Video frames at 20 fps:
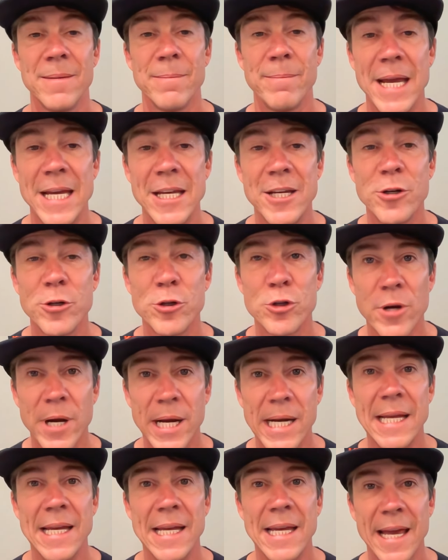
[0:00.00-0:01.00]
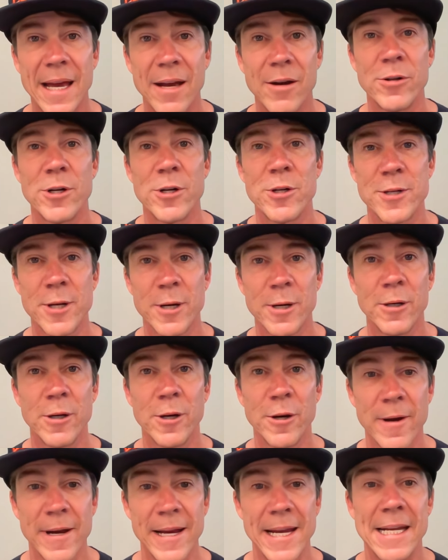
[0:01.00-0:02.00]
Make your training calendar turn
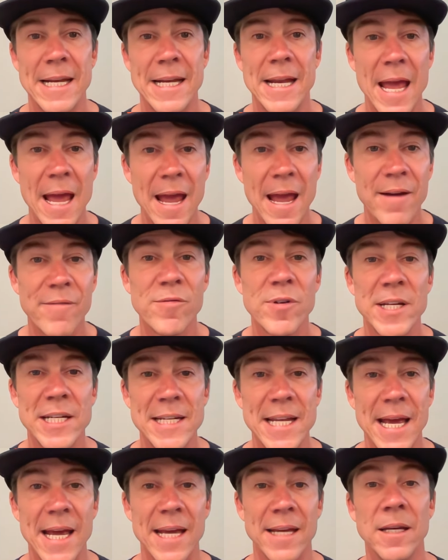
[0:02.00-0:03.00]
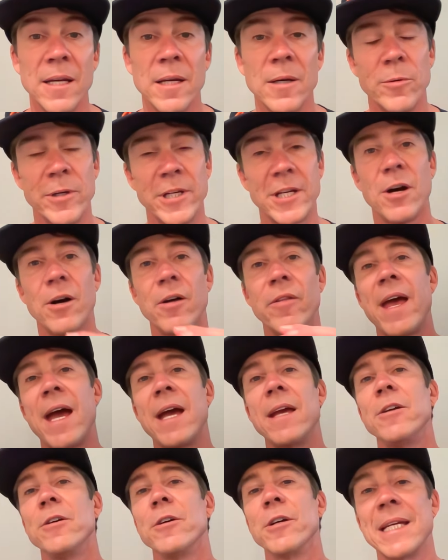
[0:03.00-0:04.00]
green every day. We call
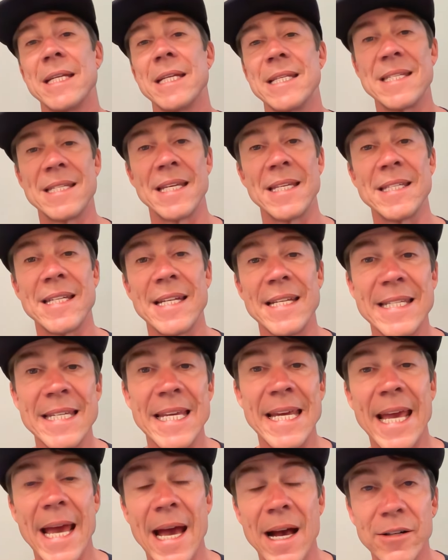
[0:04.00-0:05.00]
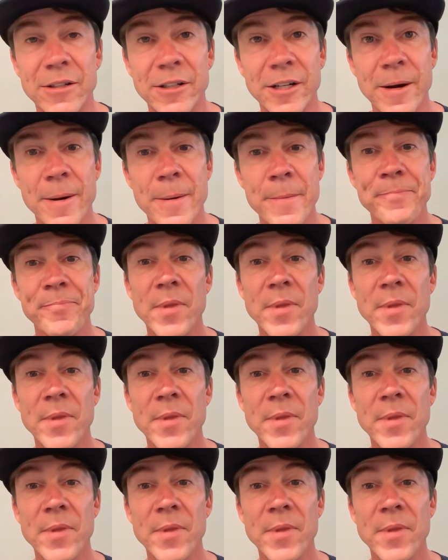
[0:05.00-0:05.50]
that your consistency calendar.